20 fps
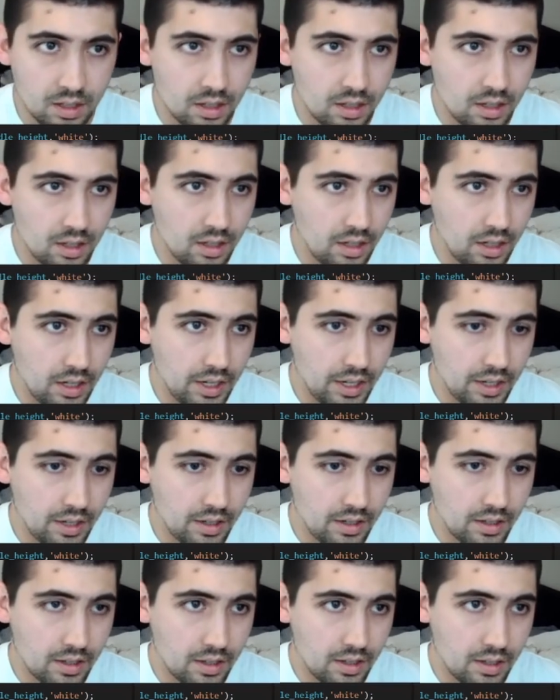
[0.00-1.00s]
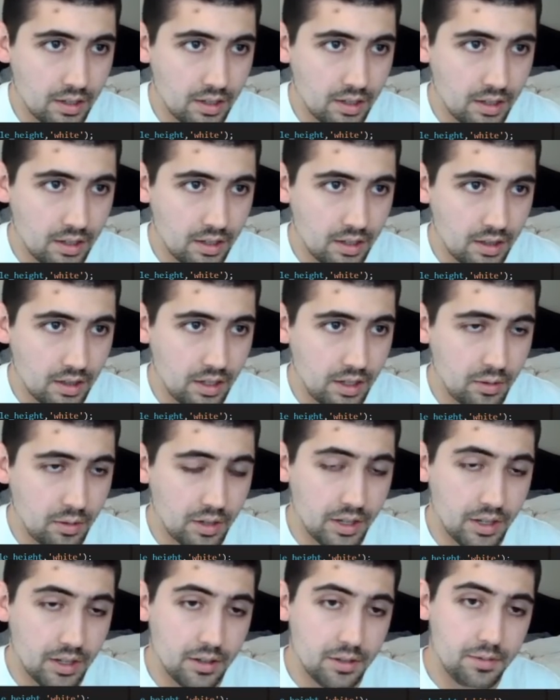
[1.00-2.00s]
Alright, there we
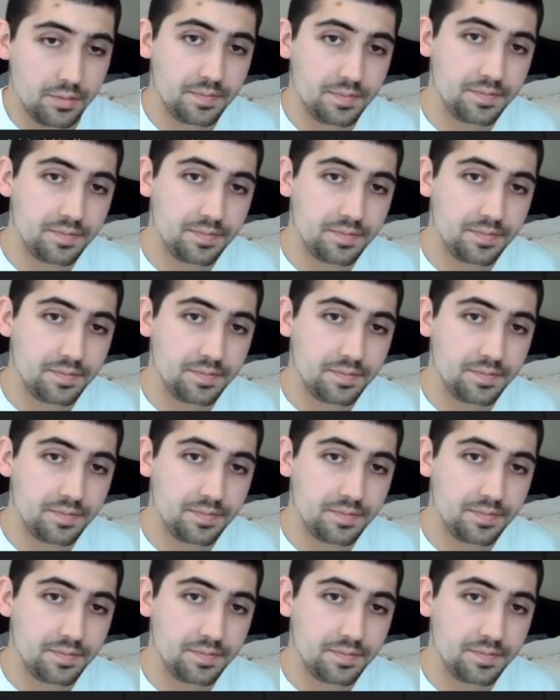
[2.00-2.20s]
go.